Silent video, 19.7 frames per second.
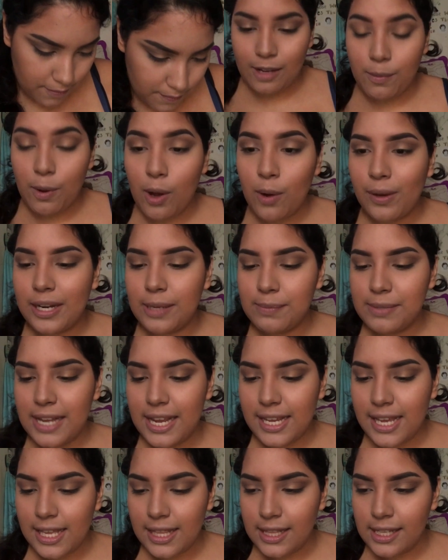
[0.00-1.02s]
Oh, and I'm
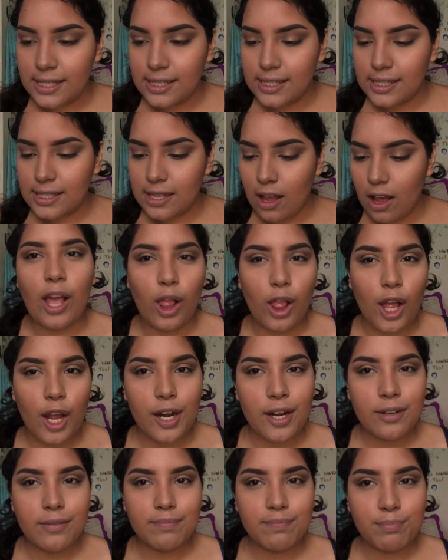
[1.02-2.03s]
taking this nail
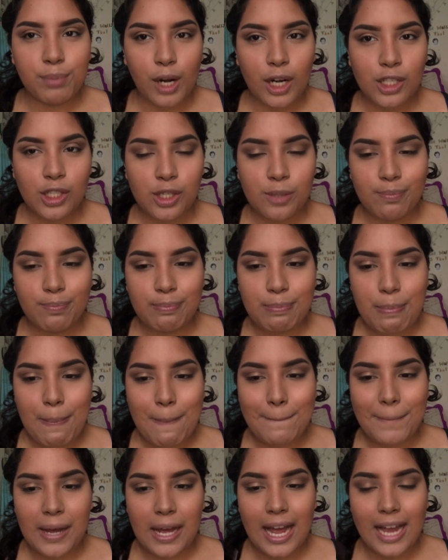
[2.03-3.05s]
art brush,
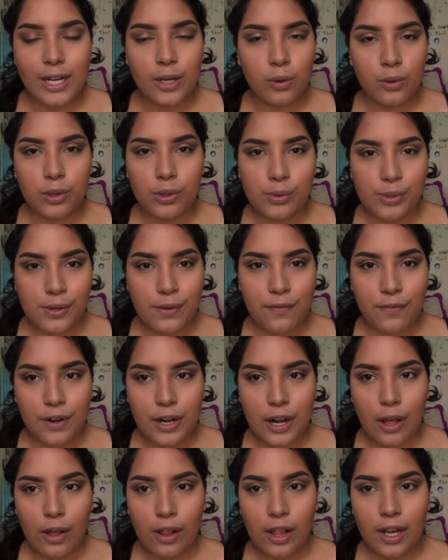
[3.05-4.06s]
but I don't use it for
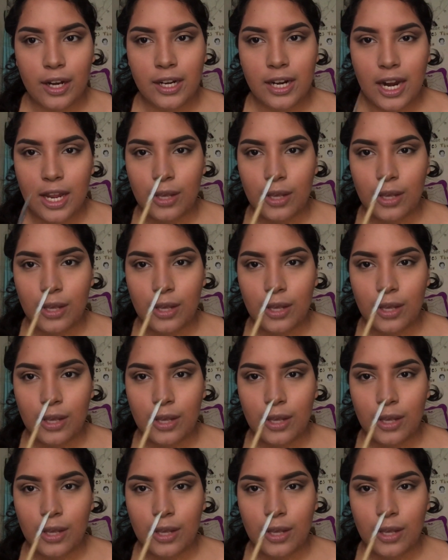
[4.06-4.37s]
nail art.